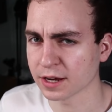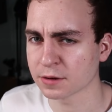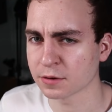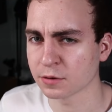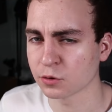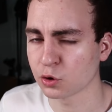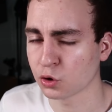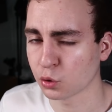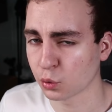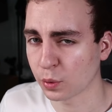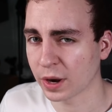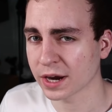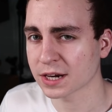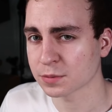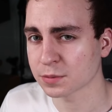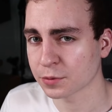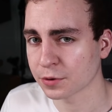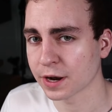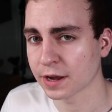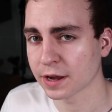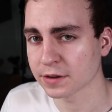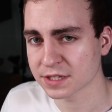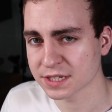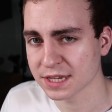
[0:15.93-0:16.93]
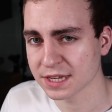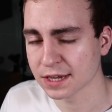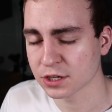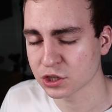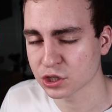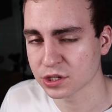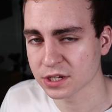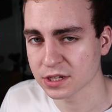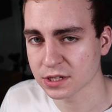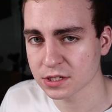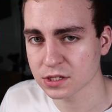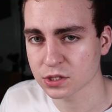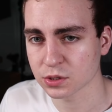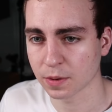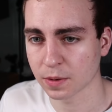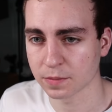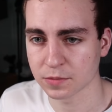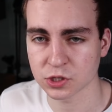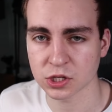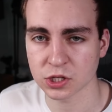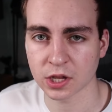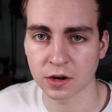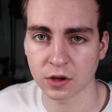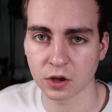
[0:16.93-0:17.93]
correct pronunciation is, so I'm
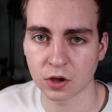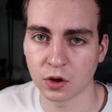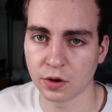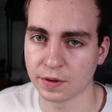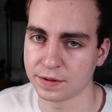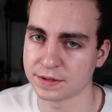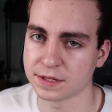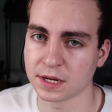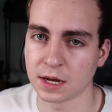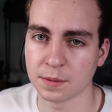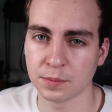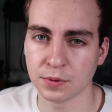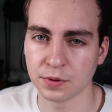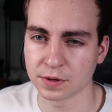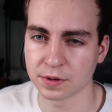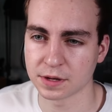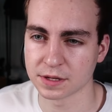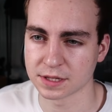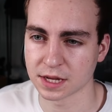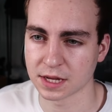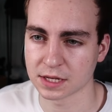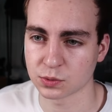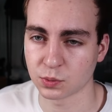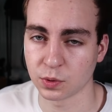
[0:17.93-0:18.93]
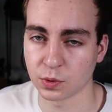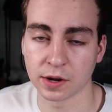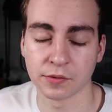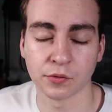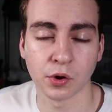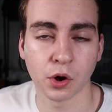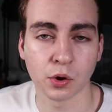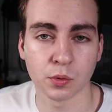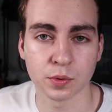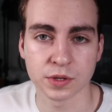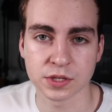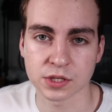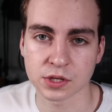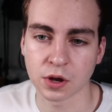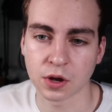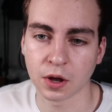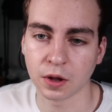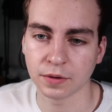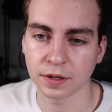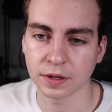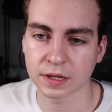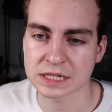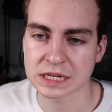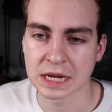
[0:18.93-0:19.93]
just going to call it tuple because that's what I've always
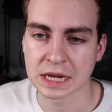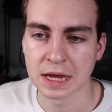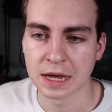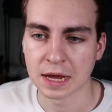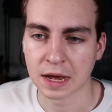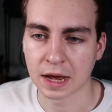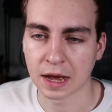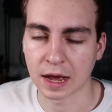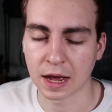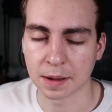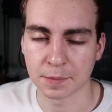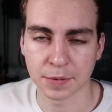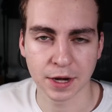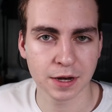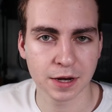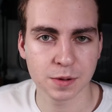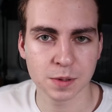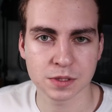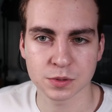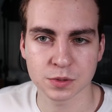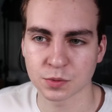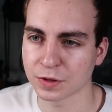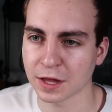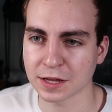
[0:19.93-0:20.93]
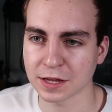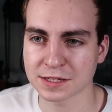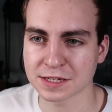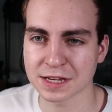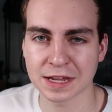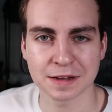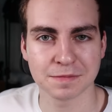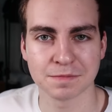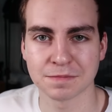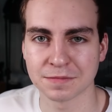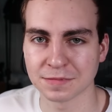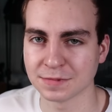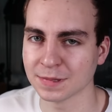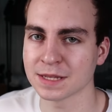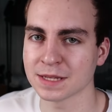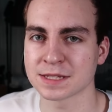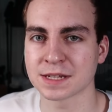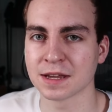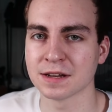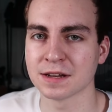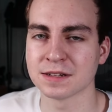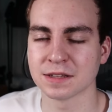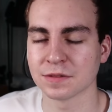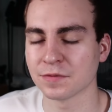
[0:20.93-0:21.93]
called it. But anyways, with that said, let's
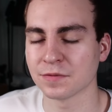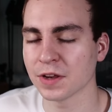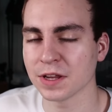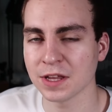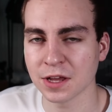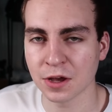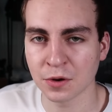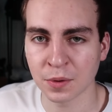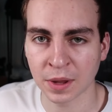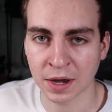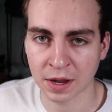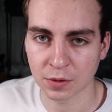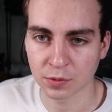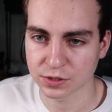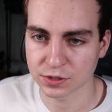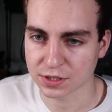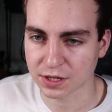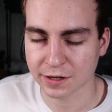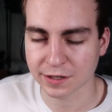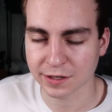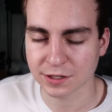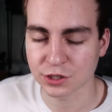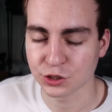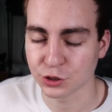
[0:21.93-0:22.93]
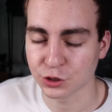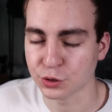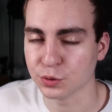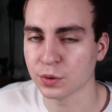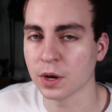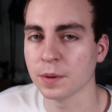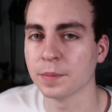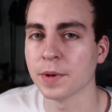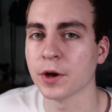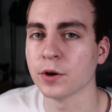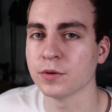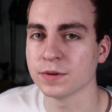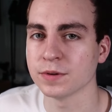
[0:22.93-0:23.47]
get into the video and I will talk to you about